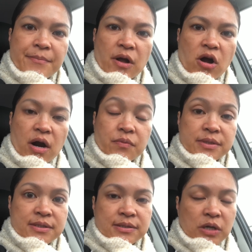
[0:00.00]
car
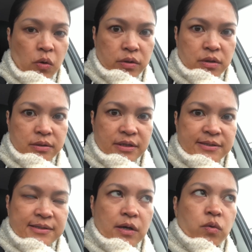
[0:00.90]
was totaled.
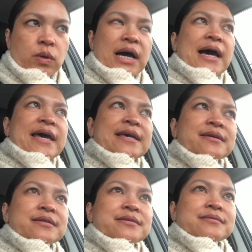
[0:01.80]
So
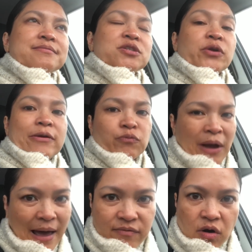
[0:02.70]
I don't
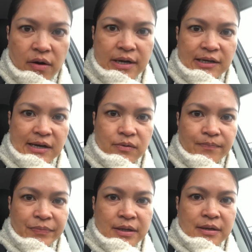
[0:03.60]
have a car right now.
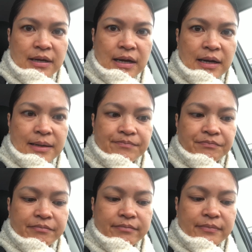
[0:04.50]

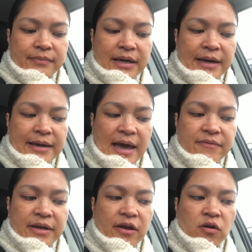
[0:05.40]
I
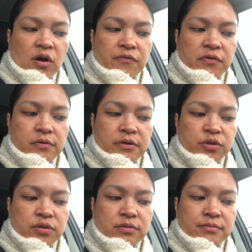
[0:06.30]
haven't had a car for
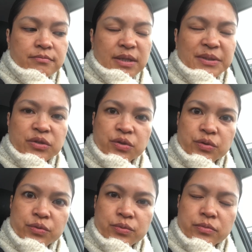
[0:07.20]
maybe
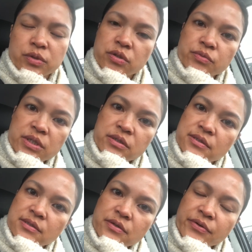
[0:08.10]
two
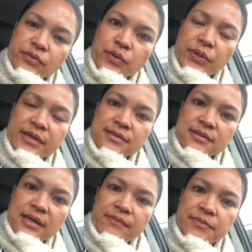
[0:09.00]
weeks or 3 weeks,
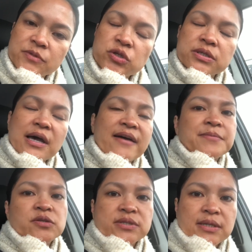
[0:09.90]
and I've
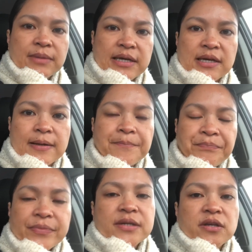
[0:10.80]
been using my
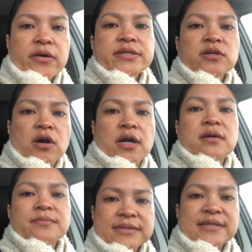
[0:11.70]
daughter's
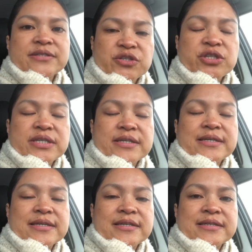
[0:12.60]
car since
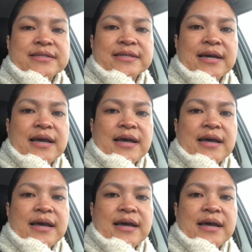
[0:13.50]
she is